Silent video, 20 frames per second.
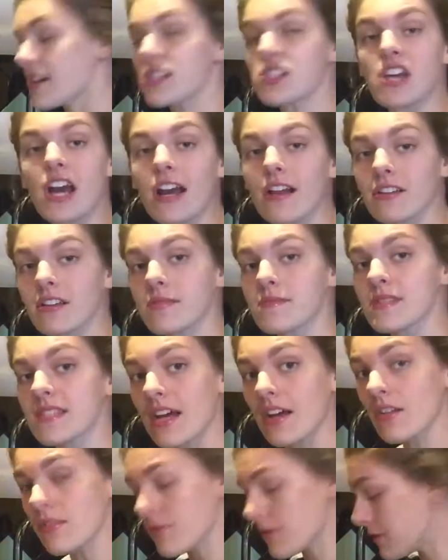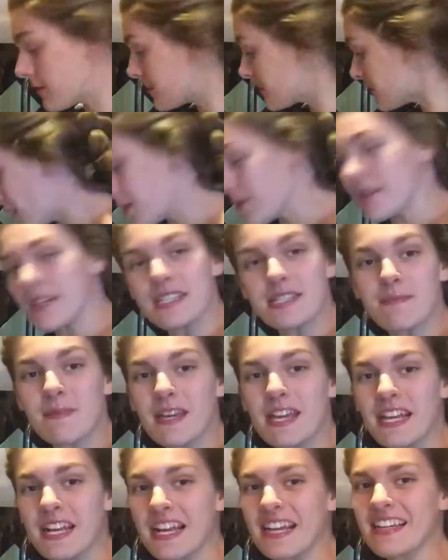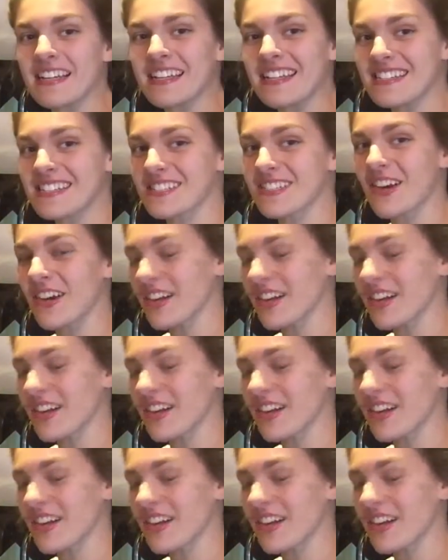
than a child himself. Oh, it's beginning. It's